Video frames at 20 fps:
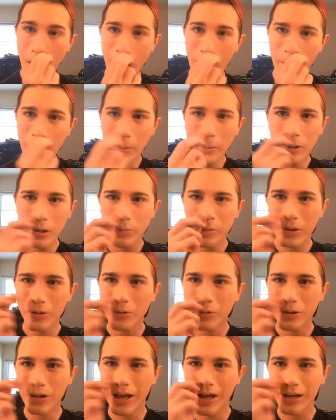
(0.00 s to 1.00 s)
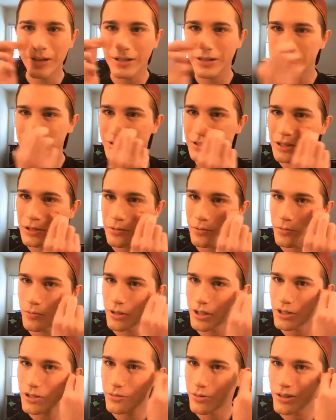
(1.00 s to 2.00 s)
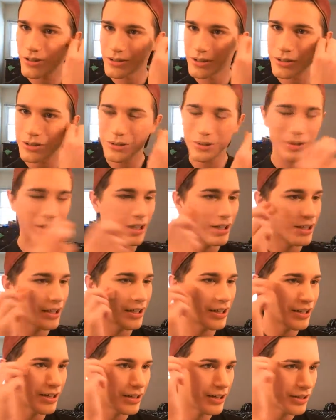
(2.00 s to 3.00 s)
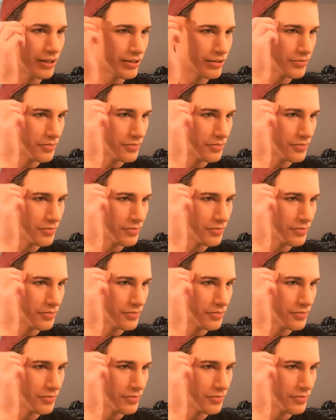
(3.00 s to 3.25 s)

I feel it'll be cool kind of like to see what you all do in,